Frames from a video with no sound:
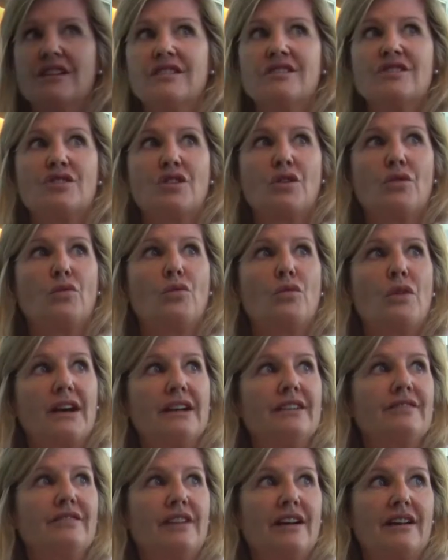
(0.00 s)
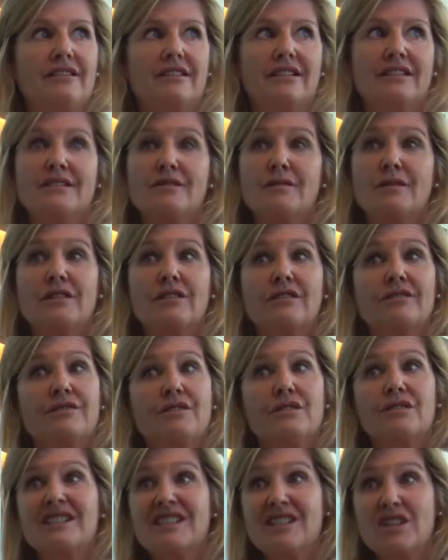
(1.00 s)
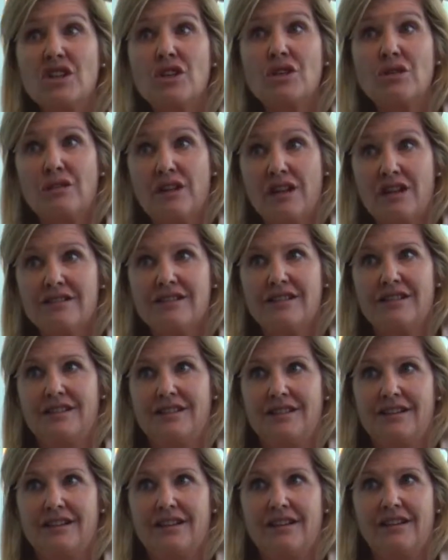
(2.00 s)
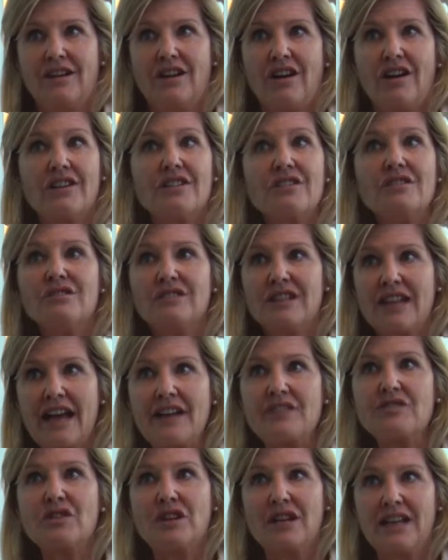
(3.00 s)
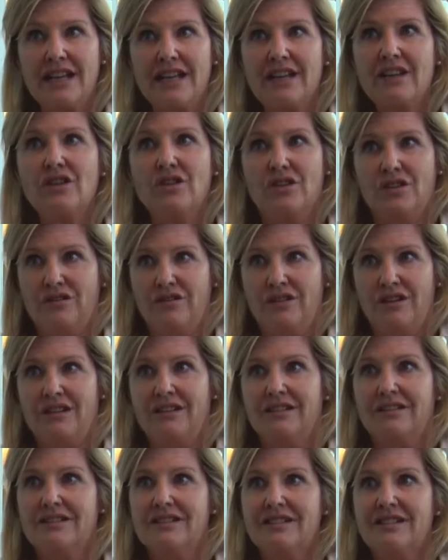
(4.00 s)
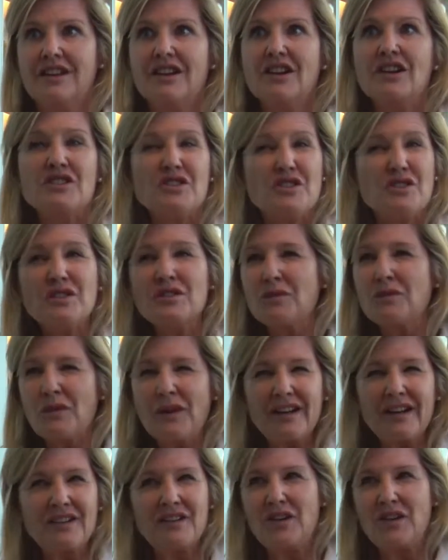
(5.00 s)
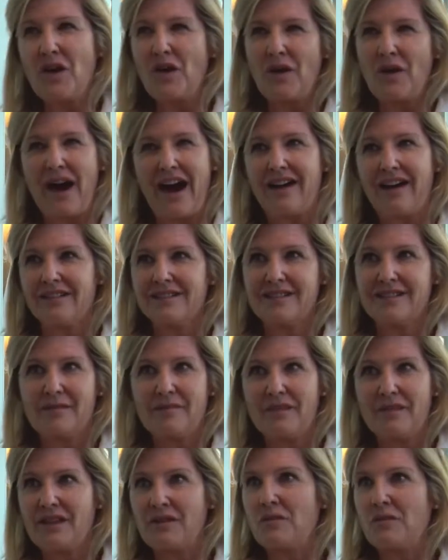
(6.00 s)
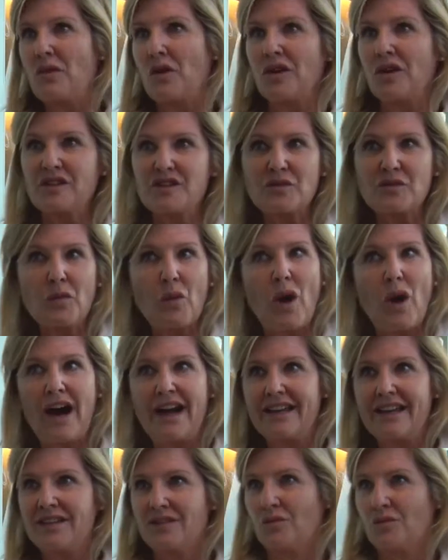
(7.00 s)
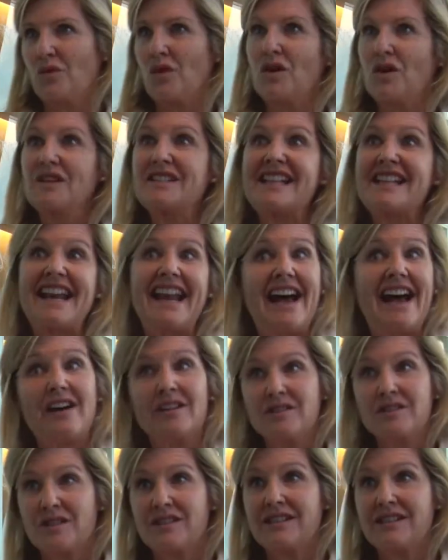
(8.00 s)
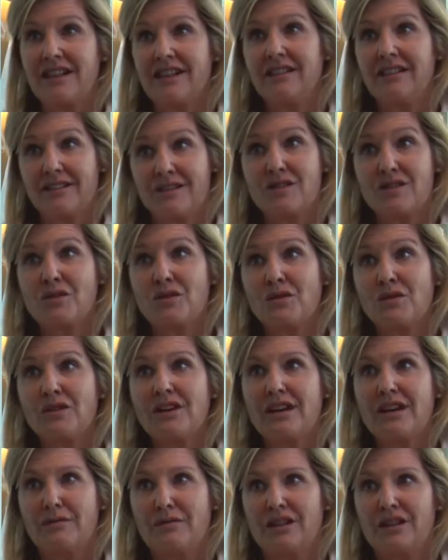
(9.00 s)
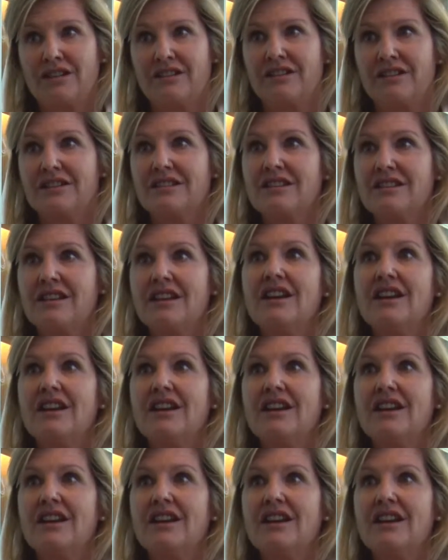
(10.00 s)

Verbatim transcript: So one of our things we look for is curiosity. Are you naturally curious? Do you want to know how something works, why it works, and how to tell a story about it?